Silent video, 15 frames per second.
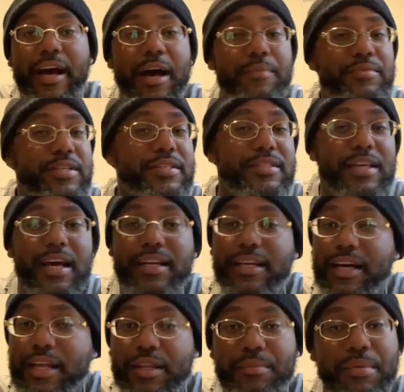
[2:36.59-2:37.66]
I'm this, that, and the
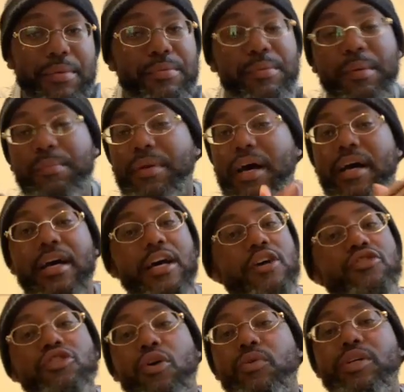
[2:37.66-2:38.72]
other, blah, blah, blah, blah.
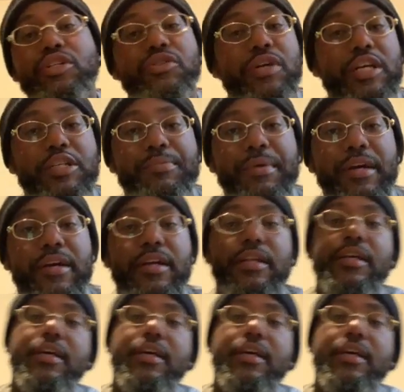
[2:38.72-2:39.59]
Totally transparent.